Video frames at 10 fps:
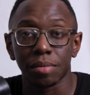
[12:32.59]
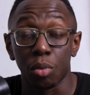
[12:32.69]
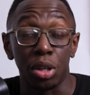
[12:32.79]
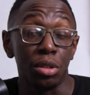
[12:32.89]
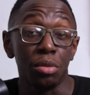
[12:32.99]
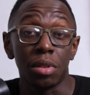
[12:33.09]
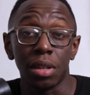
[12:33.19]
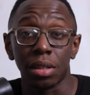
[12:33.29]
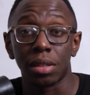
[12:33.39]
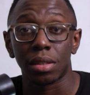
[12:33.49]
What do you
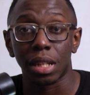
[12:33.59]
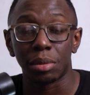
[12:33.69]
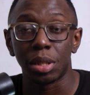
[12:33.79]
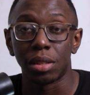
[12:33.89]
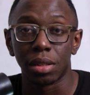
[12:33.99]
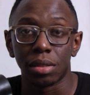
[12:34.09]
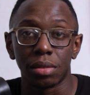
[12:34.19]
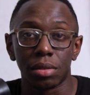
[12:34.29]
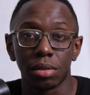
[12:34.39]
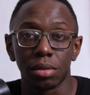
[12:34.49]
think can be
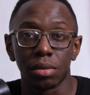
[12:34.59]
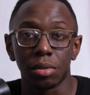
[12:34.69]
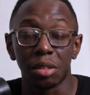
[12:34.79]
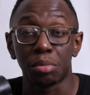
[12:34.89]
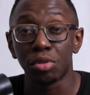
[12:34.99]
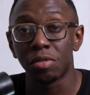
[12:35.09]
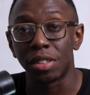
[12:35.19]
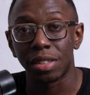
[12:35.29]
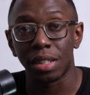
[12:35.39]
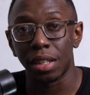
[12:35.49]
done to improve the
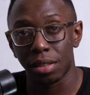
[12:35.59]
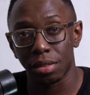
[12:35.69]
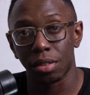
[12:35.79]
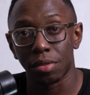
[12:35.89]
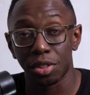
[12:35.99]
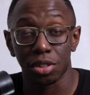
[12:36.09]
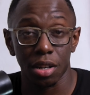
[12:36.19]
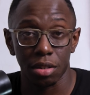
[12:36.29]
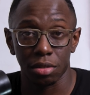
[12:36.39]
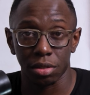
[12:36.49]
state of the
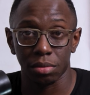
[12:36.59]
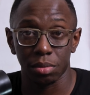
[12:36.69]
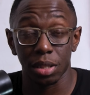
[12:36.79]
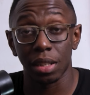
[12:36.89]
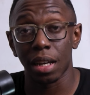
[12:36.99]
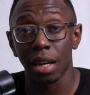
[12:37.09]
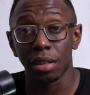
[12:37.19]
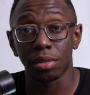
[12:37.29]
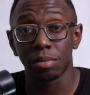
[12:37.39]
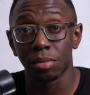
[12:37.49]
genre in
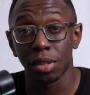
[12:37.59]
Guyana?